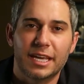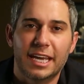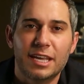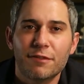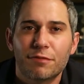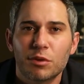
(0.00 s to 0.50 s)

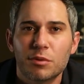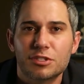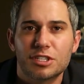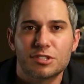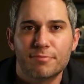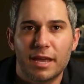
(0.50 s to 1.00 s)

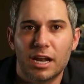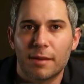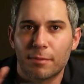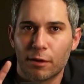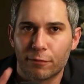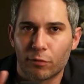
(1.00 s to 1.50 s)
influence is made
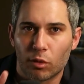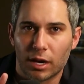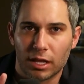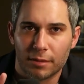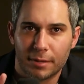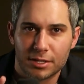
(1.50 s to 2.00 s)
up of 4
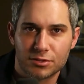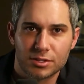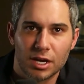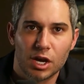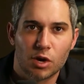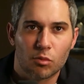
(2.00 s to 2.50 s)

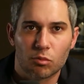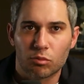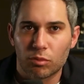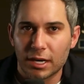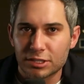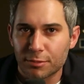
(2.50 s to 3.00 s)
elements:
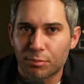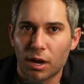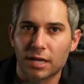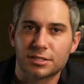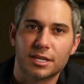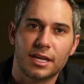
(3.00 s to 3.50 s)

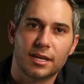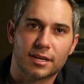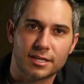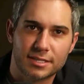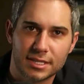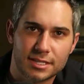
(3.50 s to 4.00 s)
reciprocity,
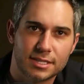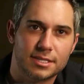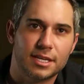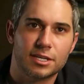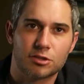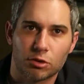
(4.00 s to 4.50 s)

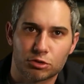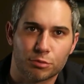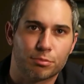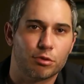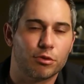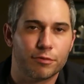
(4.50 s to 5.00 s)
consistency, social
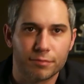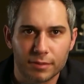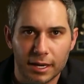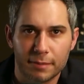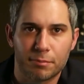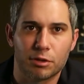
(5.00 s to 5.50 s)
proof,
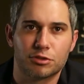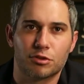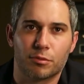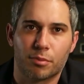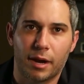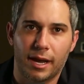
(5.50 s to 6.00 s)
and
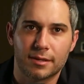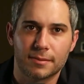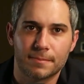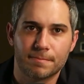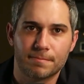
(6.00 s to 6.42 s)
personal brand.